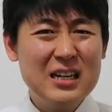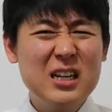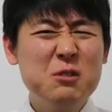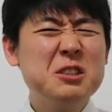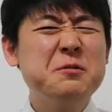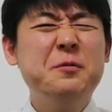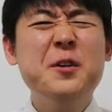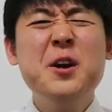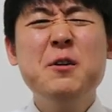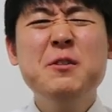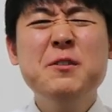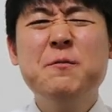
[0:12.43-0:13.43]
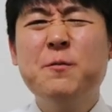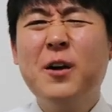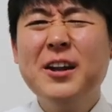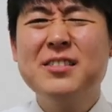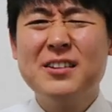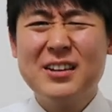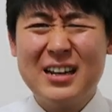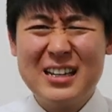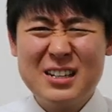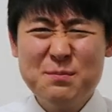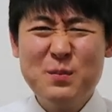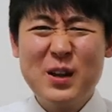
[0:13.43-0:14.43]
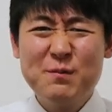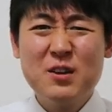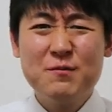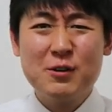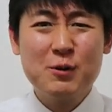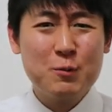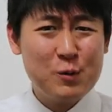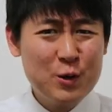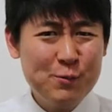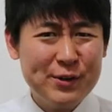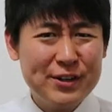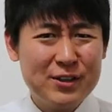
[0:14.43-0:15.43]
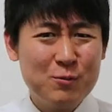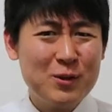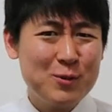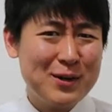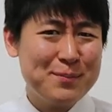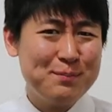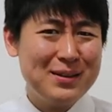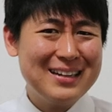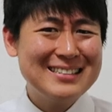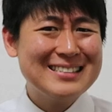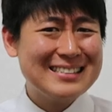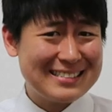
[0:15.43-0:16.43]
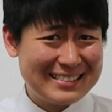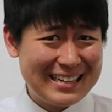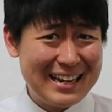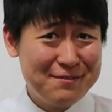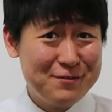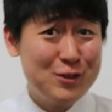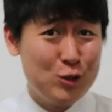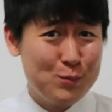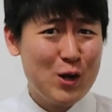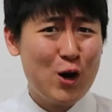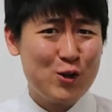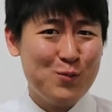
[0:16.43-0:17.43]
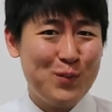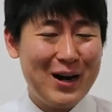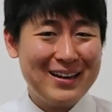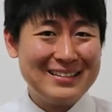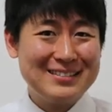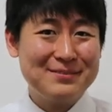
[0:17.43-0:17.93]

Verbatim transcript: It was very frightening and it made me very worried whether my place is safe to be occupied.